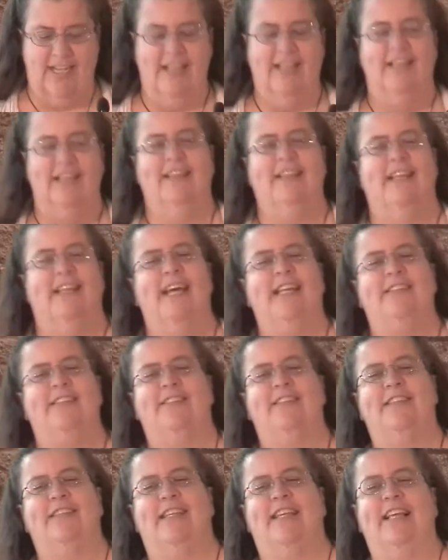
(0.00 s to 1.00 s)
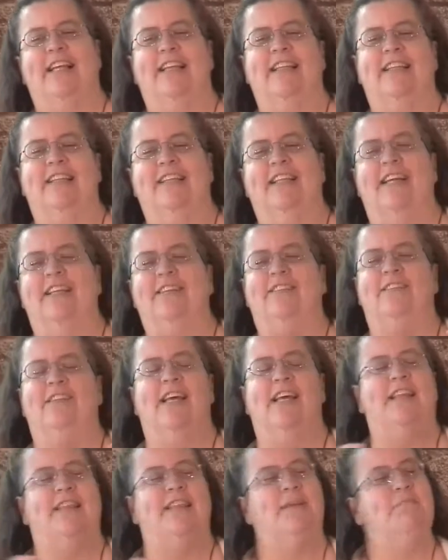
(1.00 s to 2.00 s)
Let's
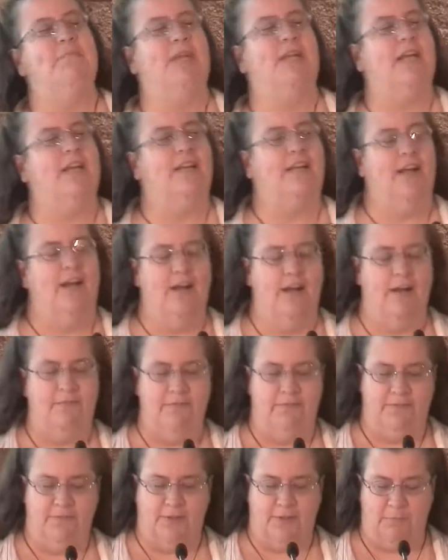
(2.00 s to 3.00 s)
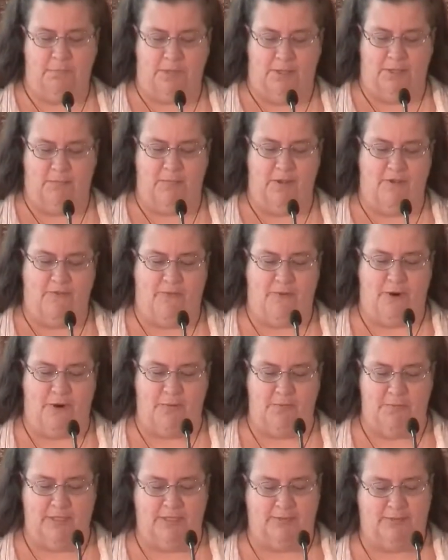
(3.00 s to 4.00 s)
let them get comfortable
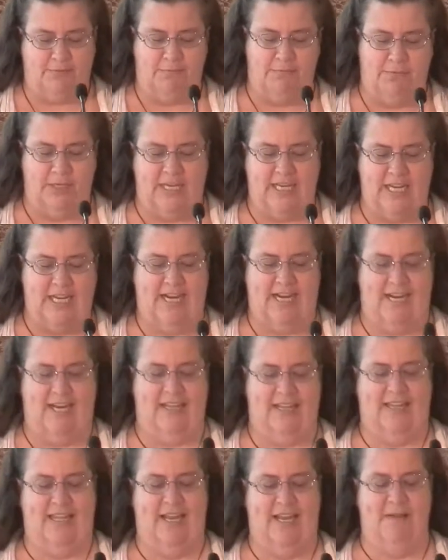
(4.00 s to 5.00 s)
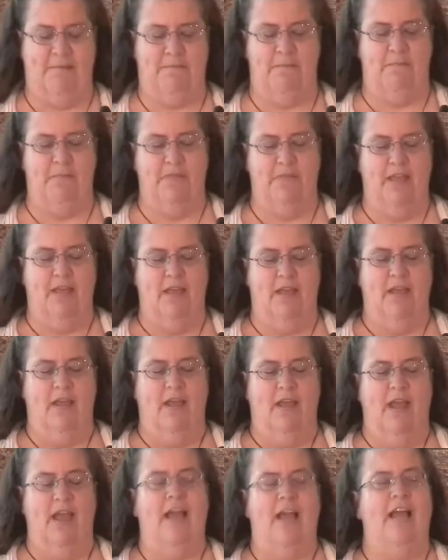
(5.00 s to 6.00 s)
before we spring it on them.
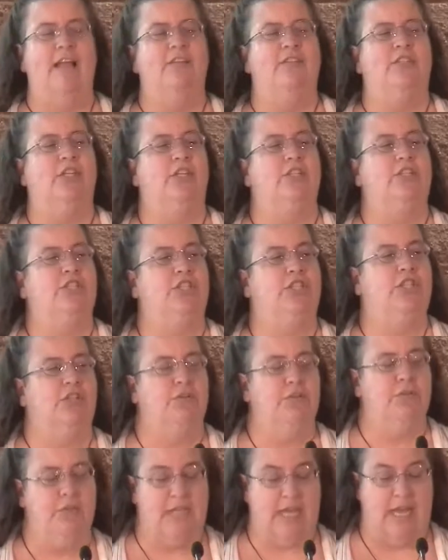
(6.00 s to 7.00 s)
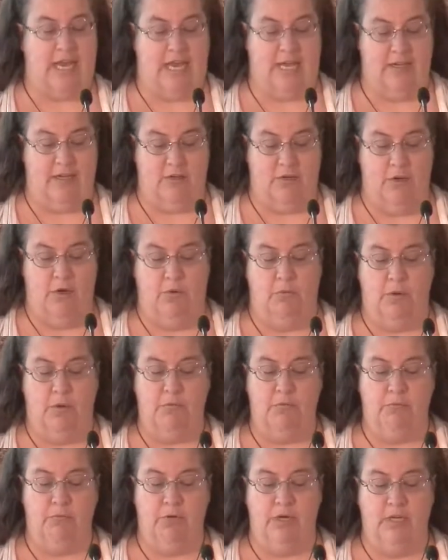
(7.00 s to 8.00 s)
And to do that, we
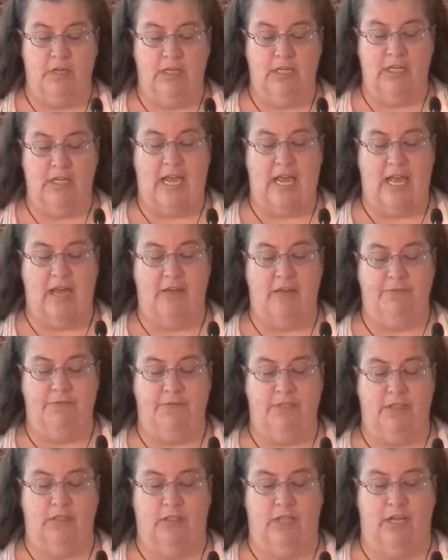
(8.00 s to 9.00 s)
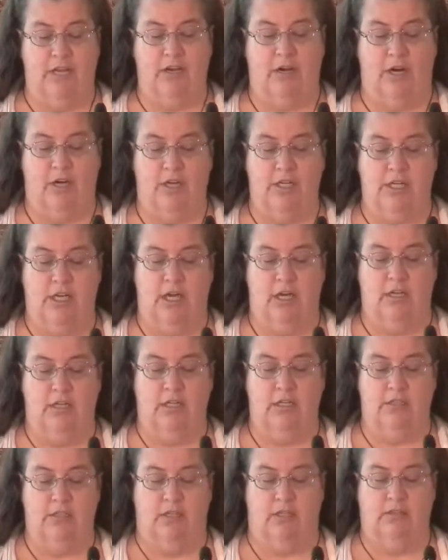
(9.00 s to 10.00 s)
really have to let our young
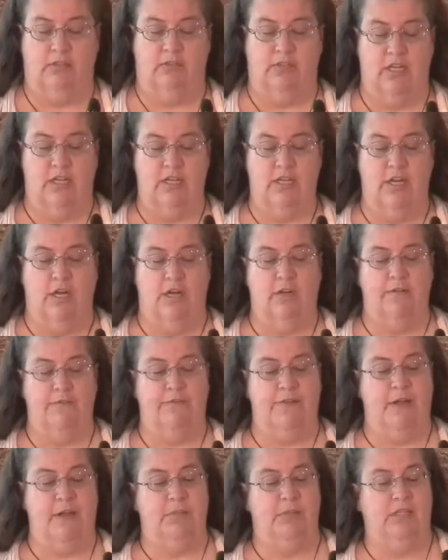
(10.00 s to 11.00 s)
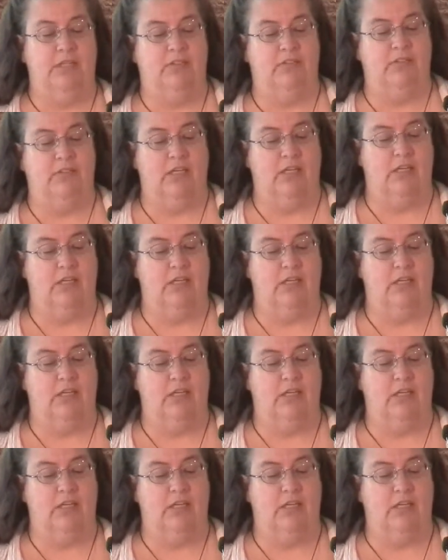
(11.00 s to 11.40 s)
adults and young families get